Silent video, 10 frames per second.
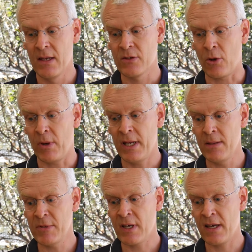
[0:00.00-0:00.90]
So
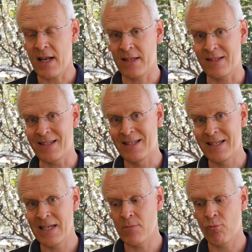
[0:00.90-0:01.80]
hematite has this
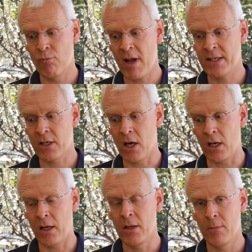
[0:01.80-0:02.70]
deep red color